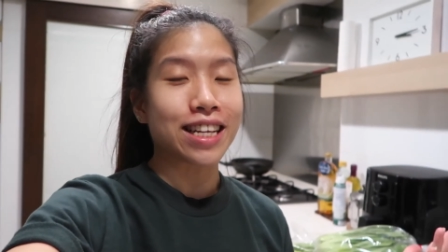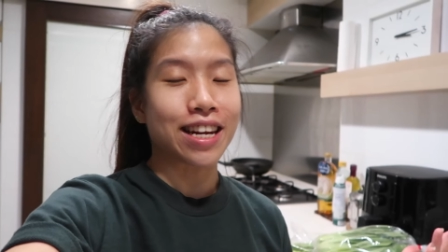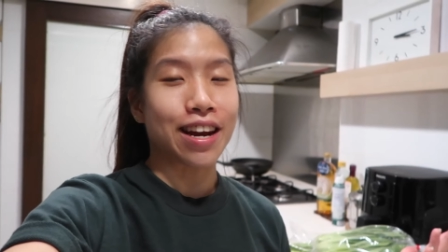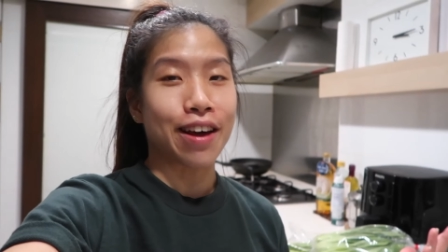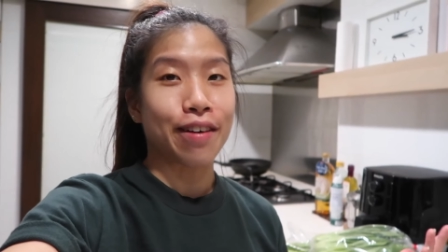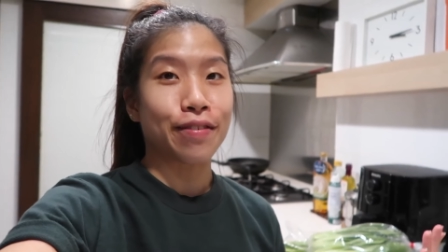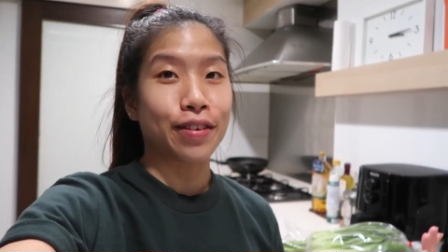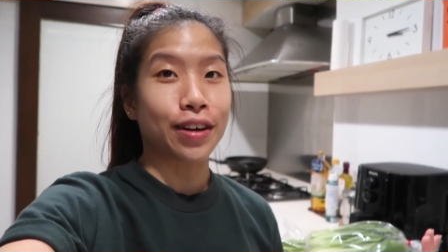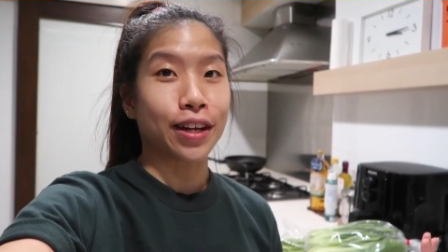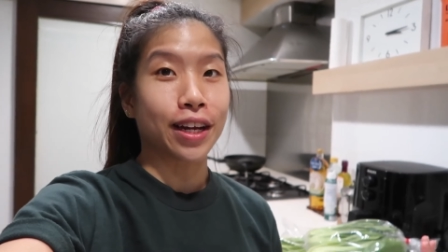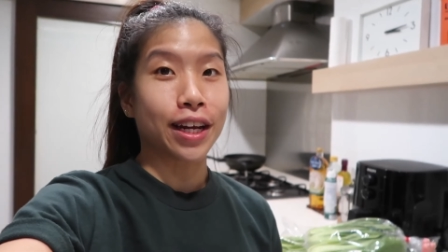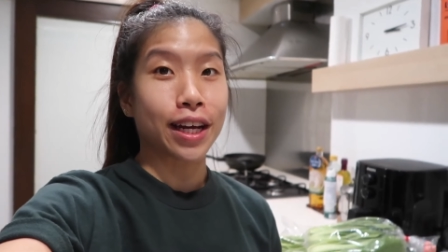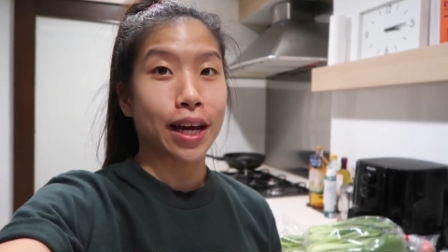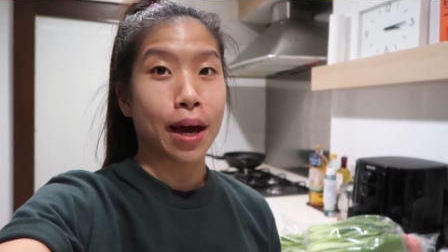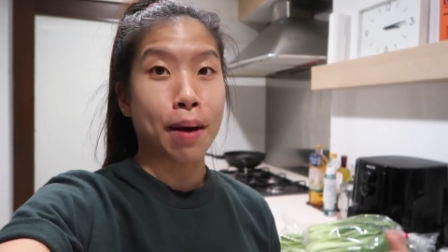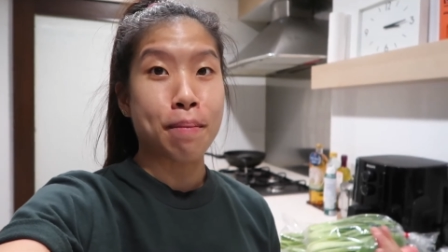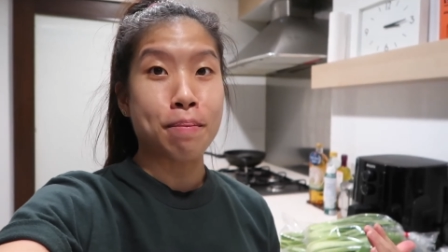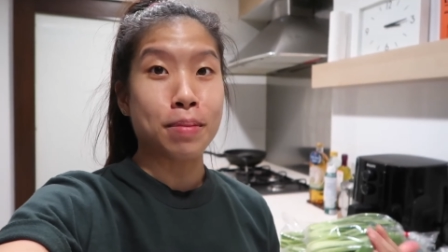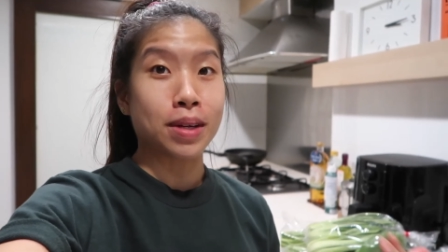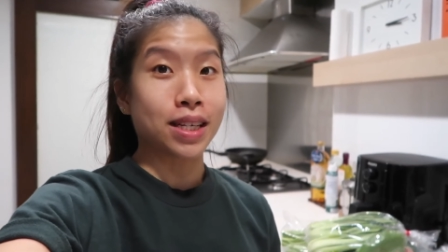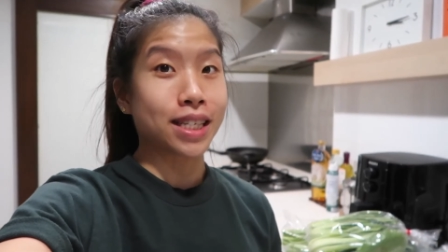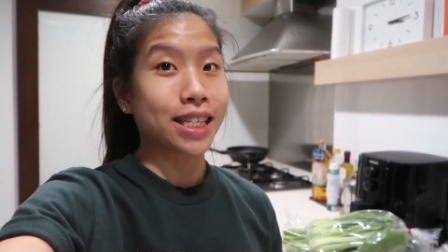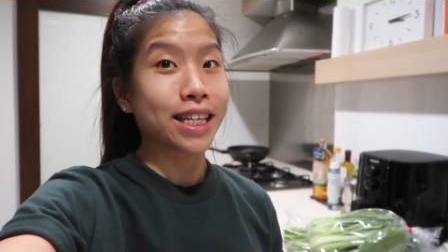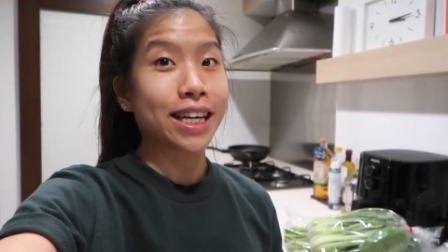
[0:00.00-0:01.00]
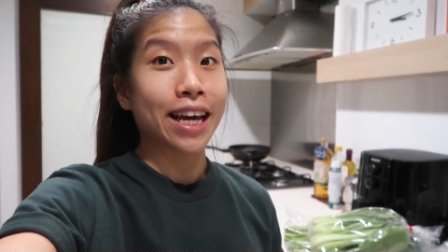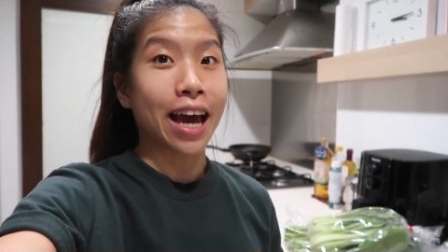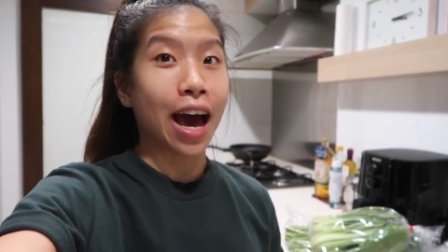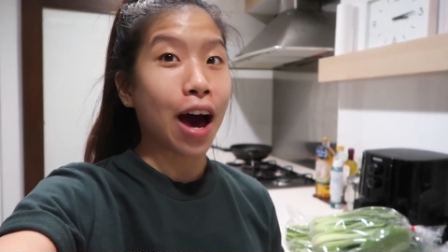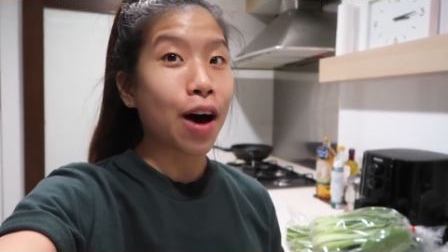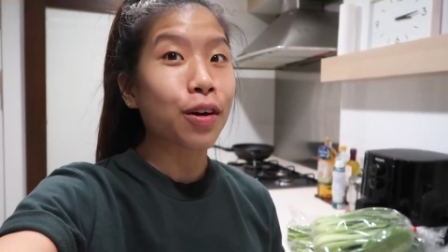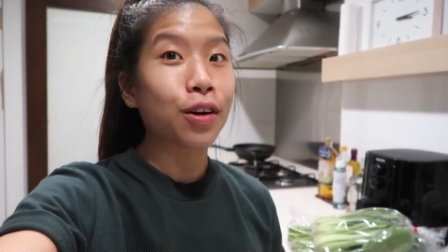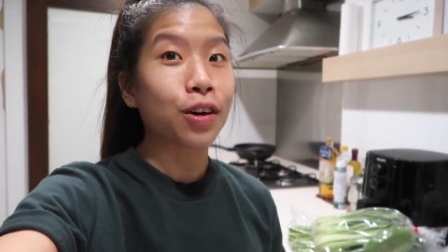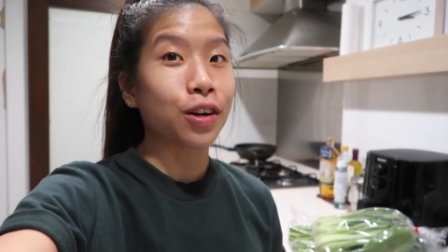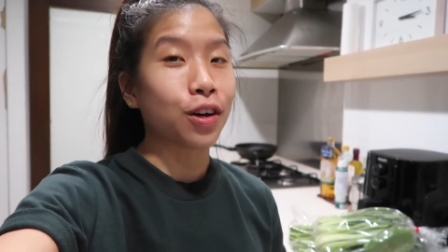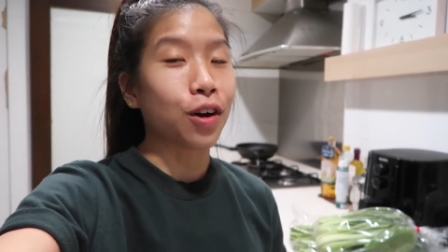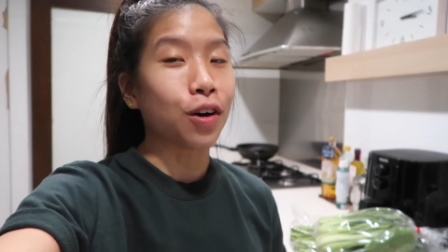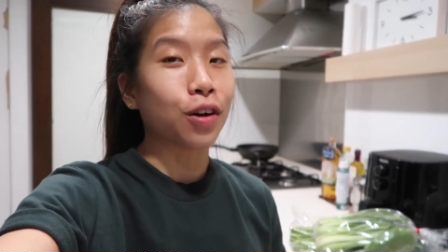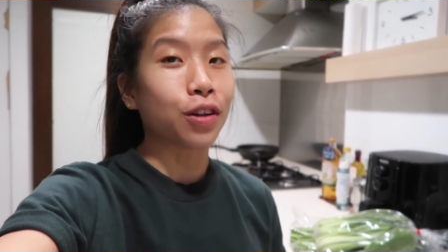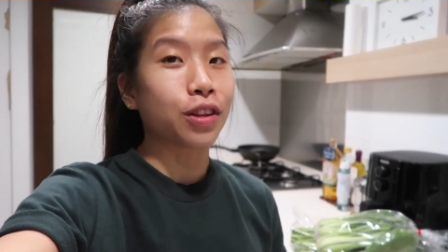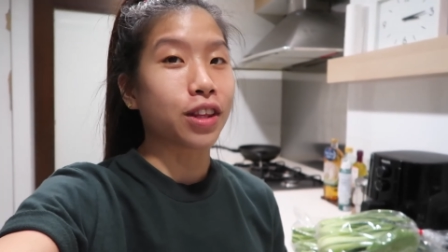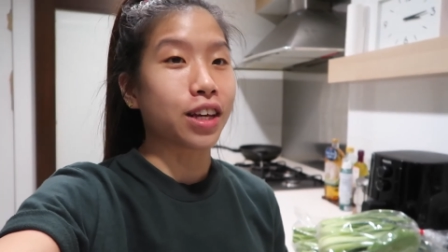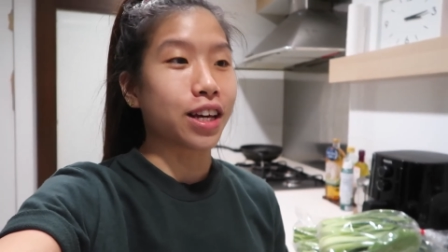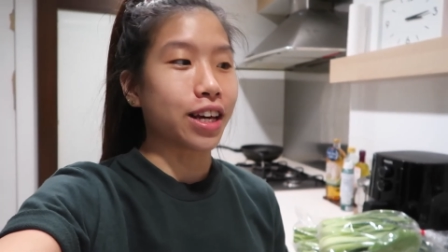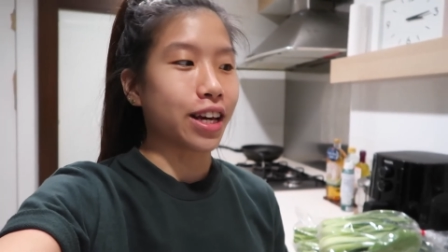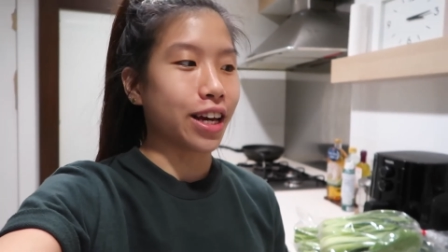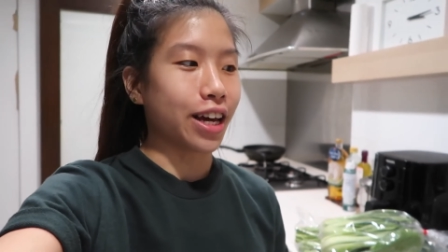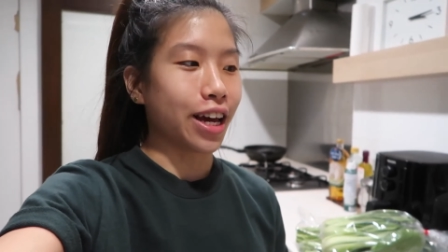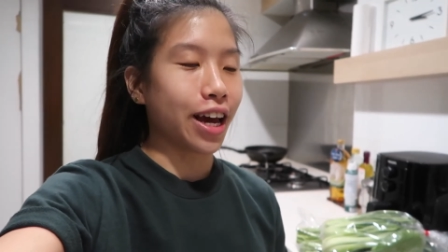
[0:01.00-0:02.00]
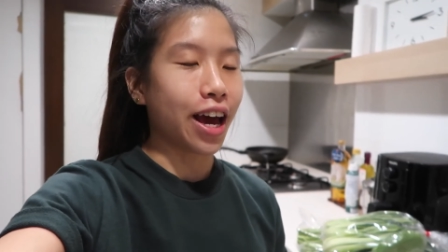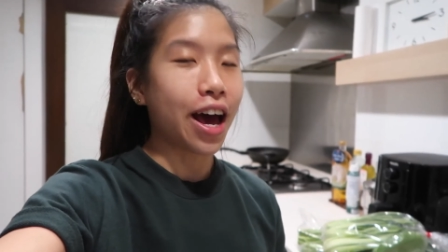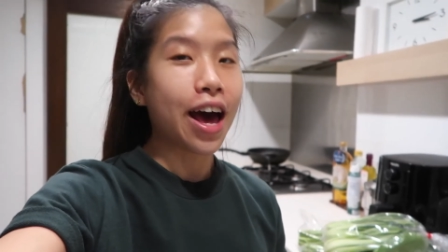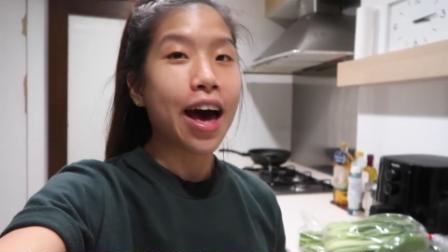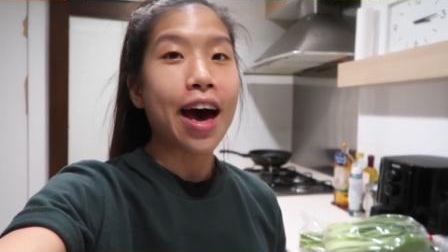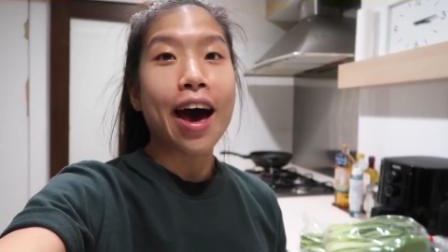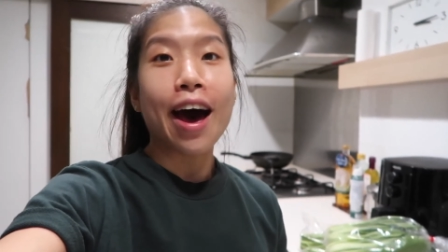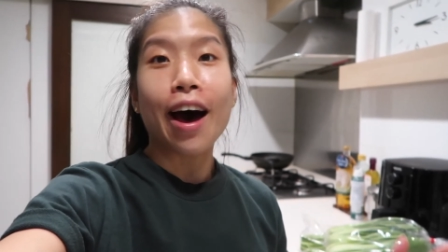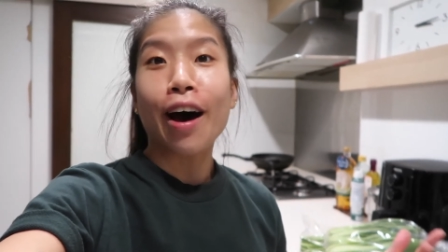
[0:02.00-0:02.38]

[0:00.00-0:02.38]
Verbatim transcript: and I feel like I'm missing out on all the